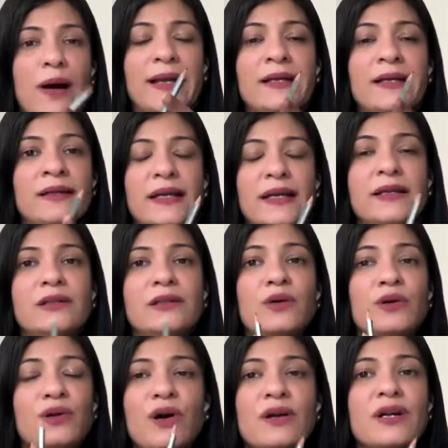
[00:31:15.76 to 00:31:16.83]
one, it
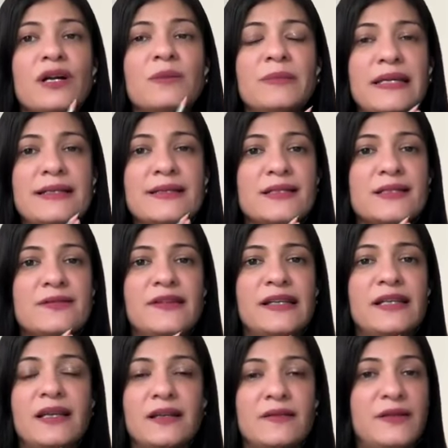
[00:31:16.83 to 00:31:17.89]
no longer makes us
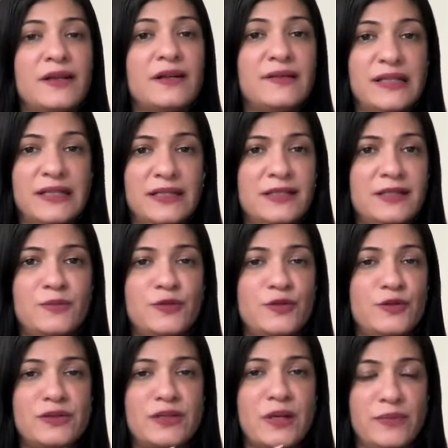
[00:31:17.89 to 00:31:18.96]
feel like we are
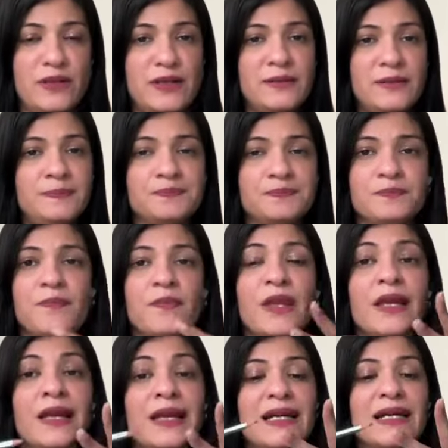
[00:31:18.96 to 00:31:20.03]
victims to something.
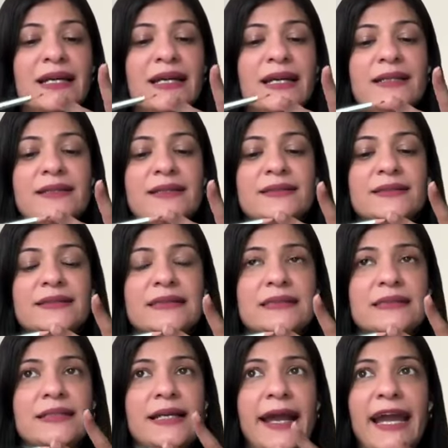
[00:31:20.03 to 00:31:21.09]
It
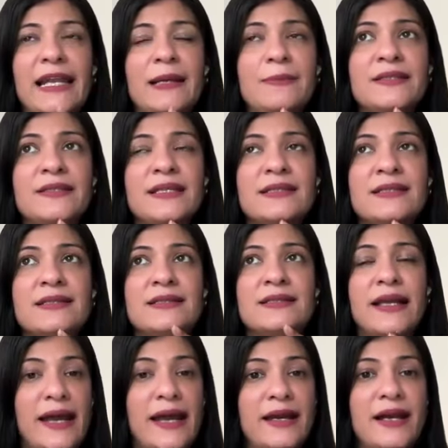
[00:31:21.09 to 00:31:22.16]
helps
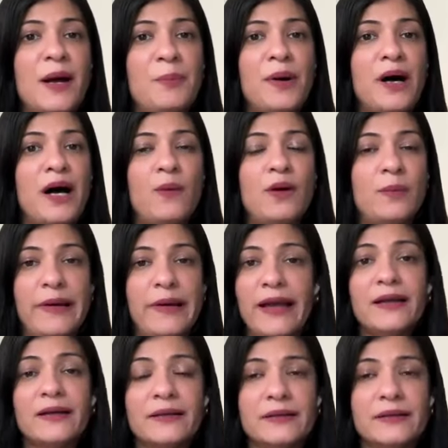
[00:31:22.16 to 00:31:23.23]
us get our power
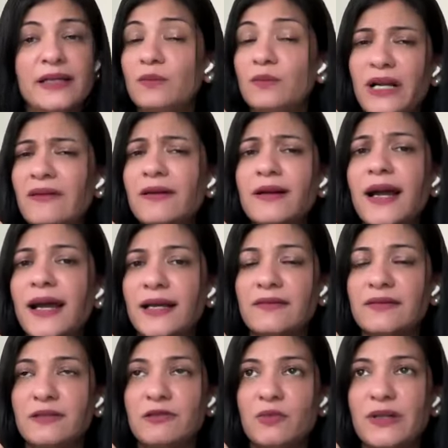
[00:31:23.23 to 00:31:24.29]
back in whatever
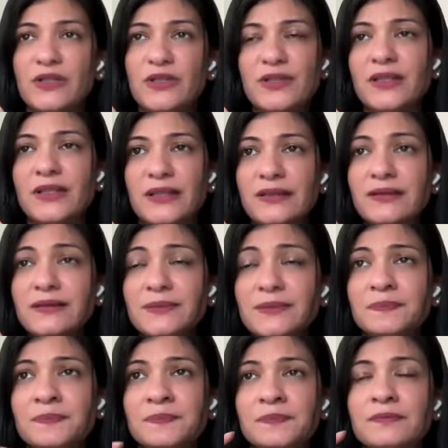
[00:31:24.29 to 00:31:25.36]
kind of situation it
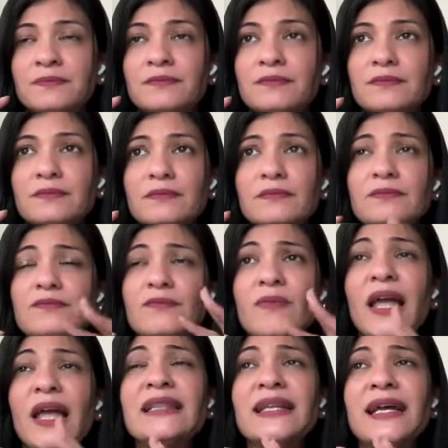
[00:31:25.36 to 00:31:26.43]
is.
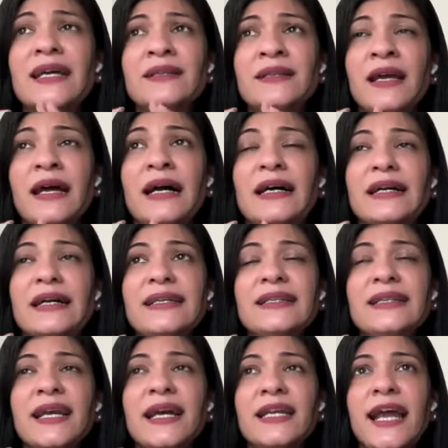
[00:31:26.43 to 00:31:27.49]
And then
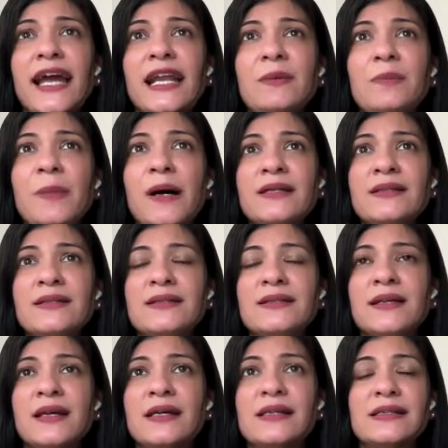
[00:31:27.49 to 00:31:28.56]
it can help
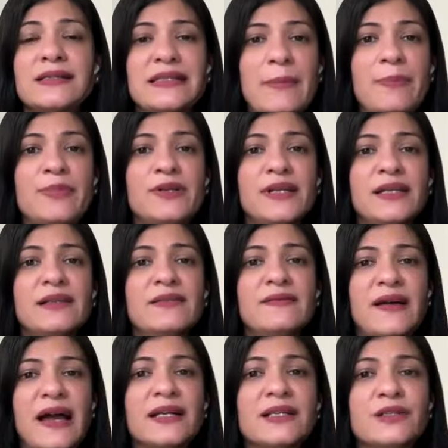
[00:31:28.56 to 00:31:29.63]
us separate
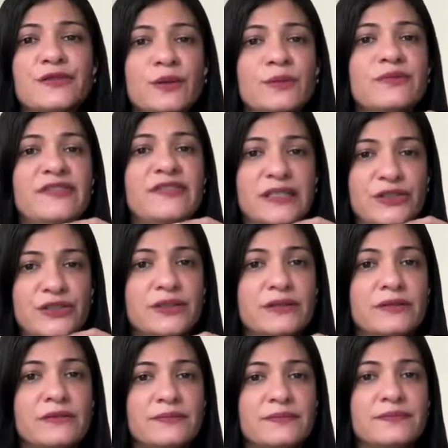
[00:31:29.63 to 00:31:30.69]
fact from
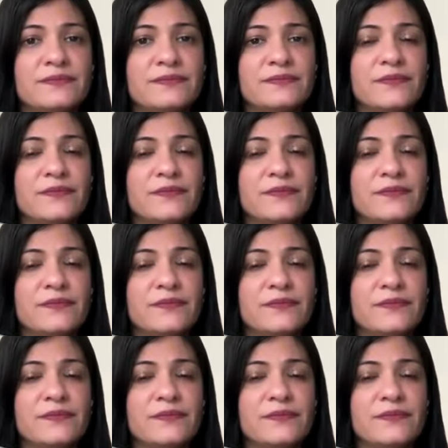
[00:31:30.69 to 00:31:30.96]
fiction.